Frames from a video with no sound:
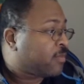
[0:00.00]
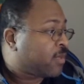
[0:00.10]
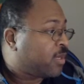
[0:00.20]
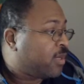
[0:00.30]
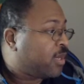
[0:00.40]

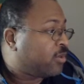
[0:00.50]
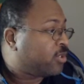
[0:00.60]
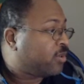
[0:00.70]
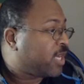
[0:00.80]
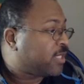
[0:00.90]
you know,
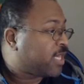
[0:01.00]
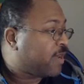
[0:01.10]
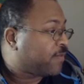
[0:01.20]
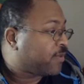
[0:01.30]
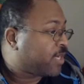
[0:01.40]
Julian
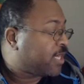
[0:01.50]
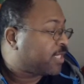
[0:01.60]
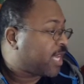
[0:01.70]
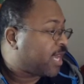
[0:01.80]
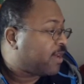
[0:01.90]
Stanford does
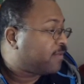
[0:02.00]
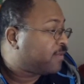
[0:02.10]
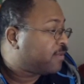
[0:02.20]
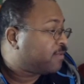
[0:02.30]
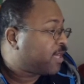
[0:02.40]
have
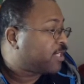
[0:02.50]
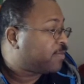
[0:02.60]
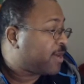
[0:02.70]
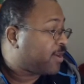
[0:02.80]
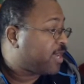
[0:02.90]

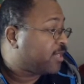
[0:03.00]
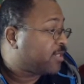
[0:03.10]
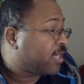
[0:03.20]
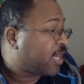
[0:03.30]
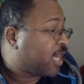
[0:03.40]

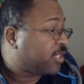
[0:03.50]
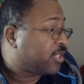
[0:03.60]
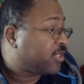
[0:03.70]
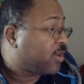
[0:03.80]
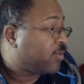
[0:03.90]
experience. I
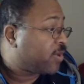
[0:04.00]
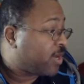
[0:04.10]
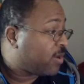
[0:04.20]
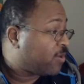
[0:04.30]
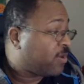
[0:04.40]
just don't
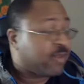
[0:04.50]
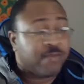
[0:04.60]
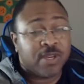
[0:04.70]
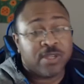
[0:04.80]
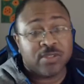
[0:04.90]
know if
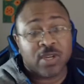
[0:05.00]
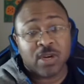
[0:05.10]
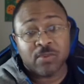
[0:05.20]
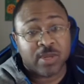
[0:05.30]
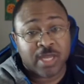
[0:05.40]
he's going to
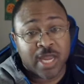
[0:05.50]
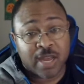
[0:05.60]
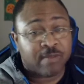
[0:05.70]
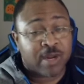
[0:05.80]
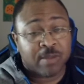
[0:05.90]
really
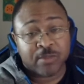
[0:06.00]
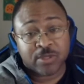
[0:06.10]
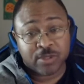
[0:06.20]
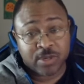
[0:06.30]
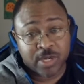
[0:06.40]
have an
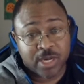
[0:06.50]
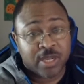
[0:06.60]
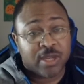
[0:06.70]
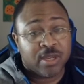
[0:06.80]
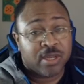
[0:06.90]
opportunity
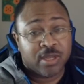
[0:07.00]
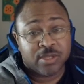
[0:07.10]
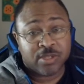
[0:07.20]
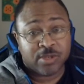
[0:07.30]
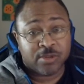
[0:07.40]

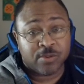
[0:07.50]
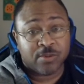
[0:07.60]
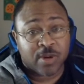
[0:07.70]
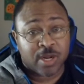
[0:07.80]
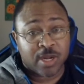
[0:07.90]

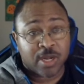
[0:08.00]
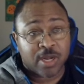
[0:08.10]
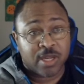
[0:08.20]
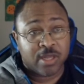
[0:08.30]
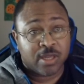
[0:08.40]
to
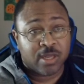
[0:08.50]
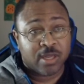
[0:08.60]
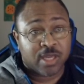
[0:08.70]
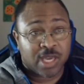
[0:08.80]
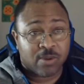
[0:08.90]

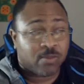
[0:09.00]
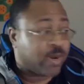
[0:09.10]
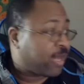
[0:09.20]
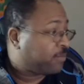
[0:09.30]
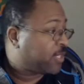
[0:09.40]
get
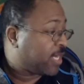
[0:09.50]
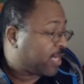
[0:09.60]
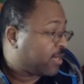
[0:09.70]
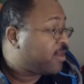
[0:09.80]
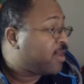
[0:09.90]
reps in